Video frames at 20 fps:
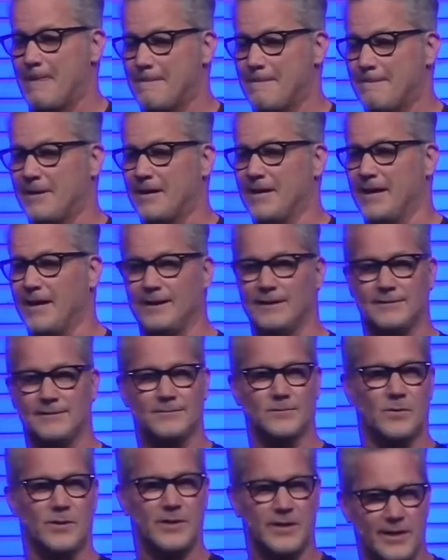Okay?
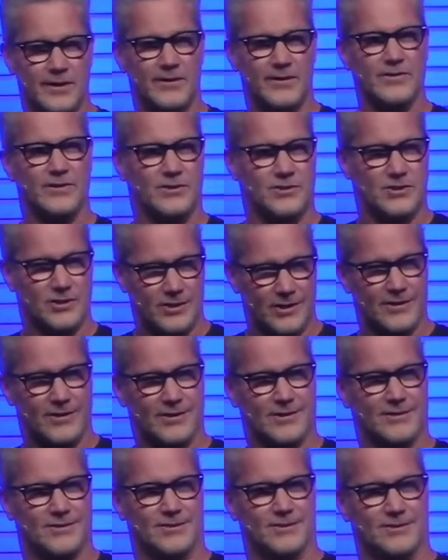We're here in the
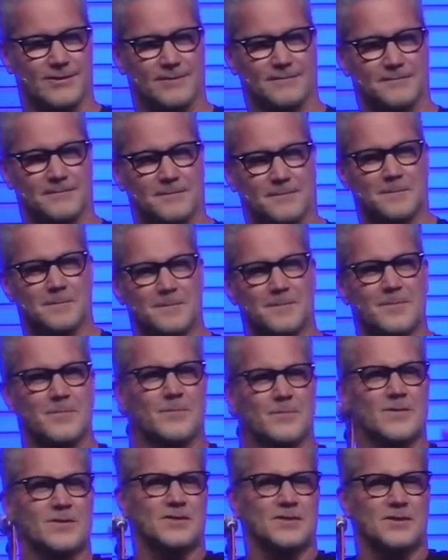church.
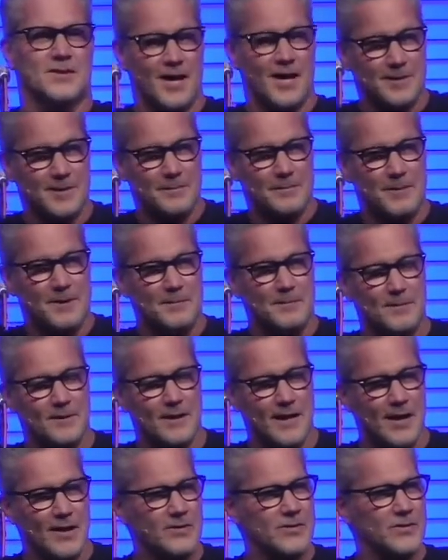There's a lot of people
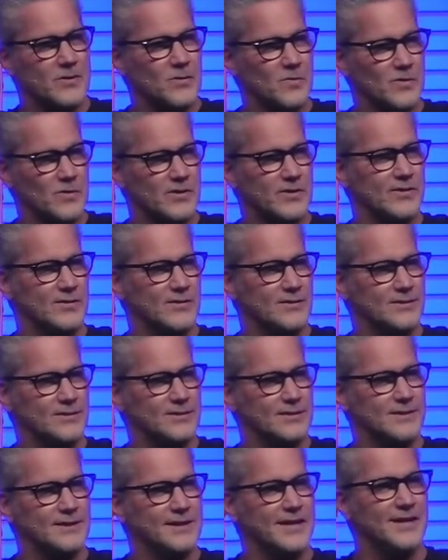out in the
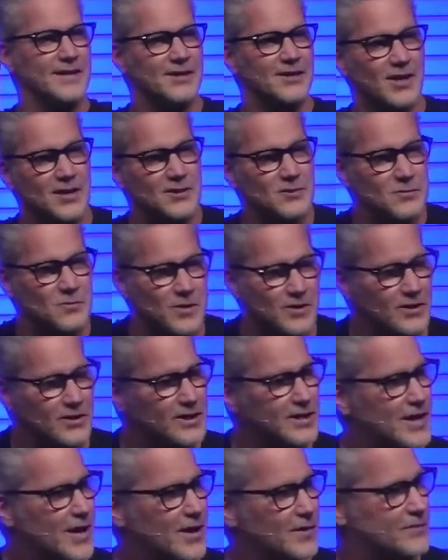world, and God's
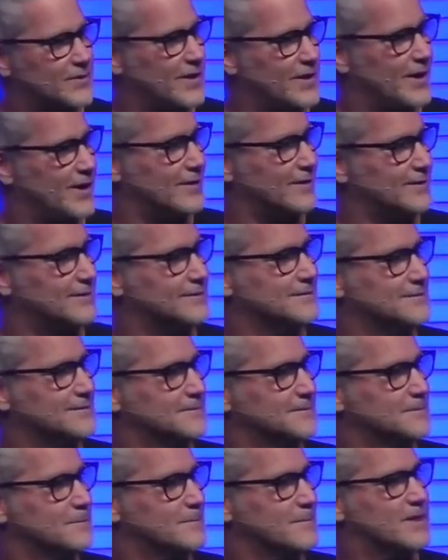working out there
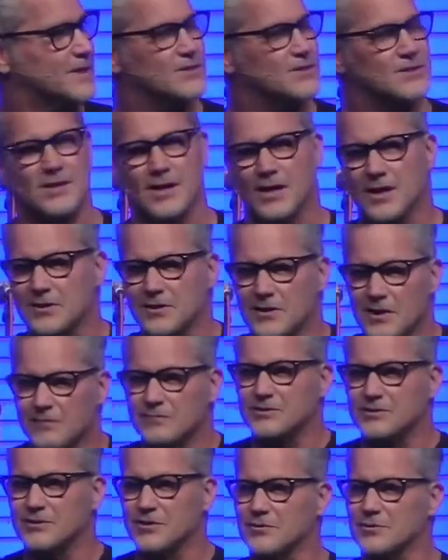because God
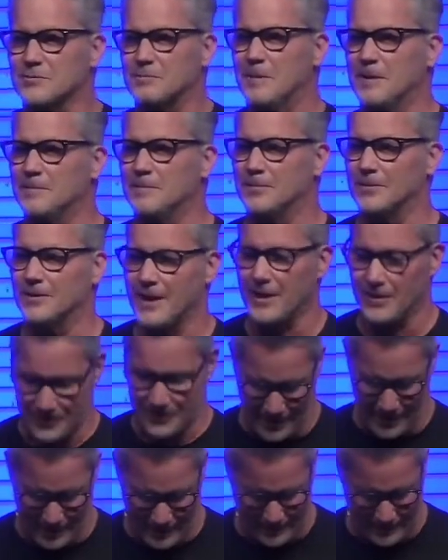loves those people out
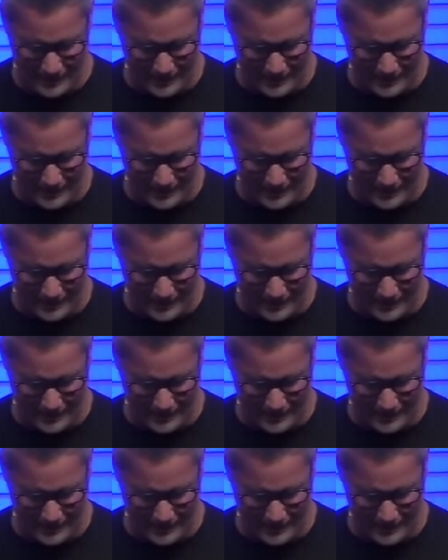there.